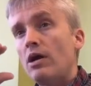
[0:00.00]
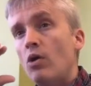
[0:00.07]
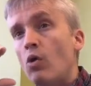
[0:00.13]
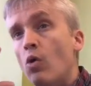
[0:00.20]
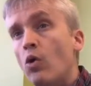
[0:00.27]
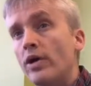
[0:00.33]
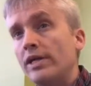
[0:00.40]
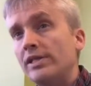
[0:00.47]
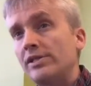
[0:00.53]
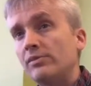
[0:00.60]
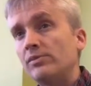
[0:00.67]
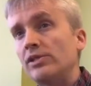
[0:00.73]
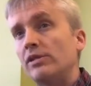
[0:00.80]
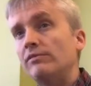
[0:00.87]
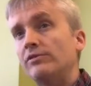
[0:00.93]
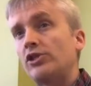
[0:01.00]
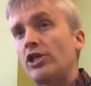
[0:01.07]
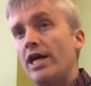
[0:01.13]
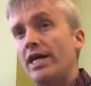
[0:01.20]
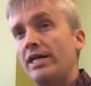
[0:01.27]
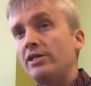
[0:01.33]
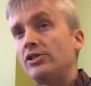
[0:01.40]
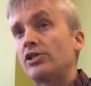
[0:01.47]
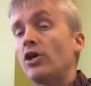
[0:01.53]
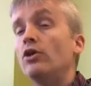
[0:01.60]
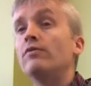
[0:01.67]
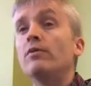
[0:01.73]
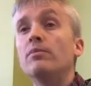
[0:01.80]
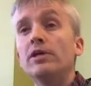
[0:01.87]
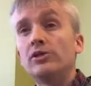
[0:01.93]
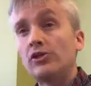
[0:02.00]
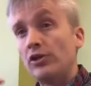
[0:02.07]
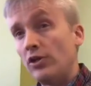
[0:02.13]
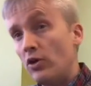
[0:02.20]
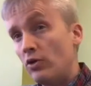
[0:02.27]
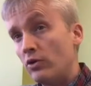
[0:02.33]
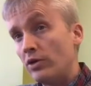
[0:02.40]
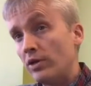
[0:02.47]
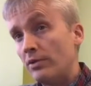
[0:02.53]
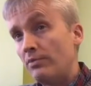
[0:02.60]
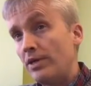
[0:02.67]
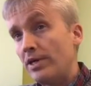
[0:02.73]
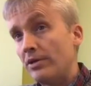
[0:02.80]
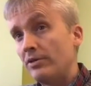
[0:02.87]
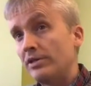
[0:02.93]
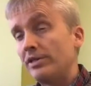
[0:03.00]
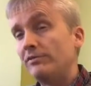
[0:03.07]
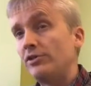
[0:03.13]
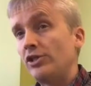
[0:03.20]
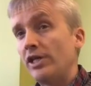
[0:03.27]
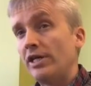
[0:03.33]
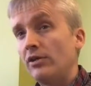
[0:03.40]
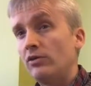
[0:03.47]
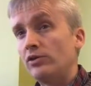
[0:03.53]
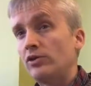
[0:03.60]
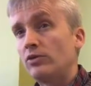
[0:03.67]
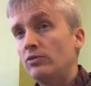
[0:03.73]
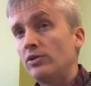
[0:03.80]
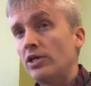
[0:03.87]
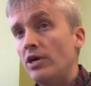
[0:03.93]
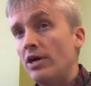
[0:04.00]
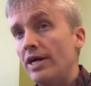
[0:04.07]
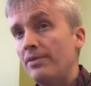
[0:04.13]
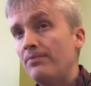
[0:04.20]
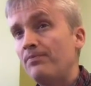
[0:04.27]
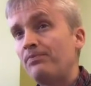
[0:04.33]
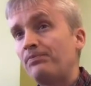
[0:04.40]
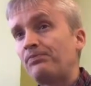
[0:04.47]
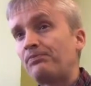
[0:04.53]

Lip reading: organisms have changed over much longer periods of geological time.